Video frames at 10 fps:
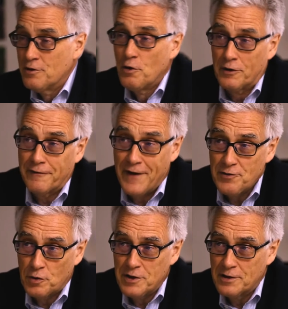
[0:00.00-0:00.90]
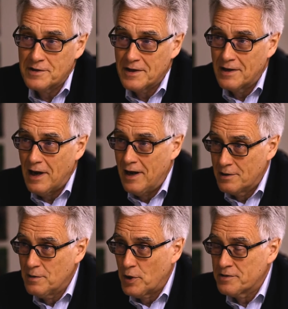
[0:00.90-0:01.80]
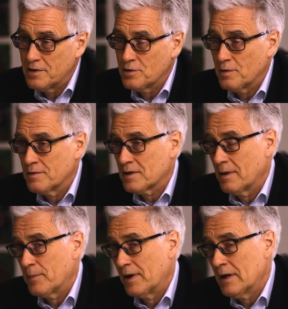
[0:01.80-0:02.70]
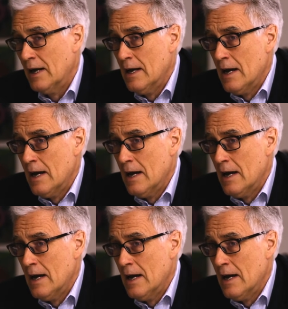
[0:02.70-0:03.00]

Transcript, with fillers: not a federal uh, mm-hmm. deposit insurance company.